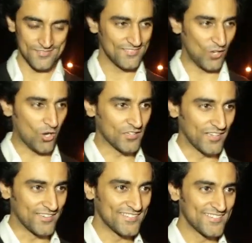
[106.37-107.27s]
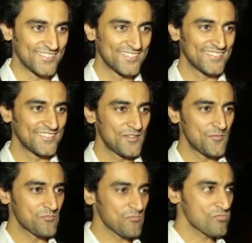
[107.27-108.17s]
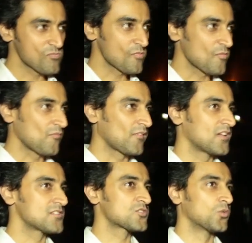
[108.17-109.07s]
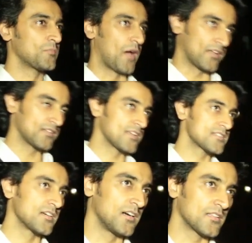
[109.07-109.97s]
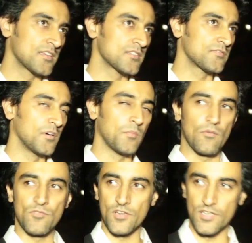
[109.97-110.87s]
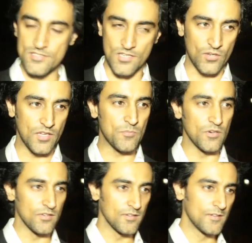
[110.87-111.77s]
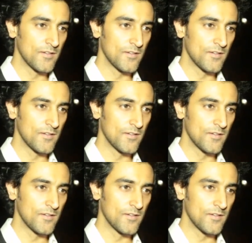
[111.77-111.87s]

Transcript: Okay. Long when do we see you on screen again? Like uh, any upcoming project? There's a there's a film up for release now in April.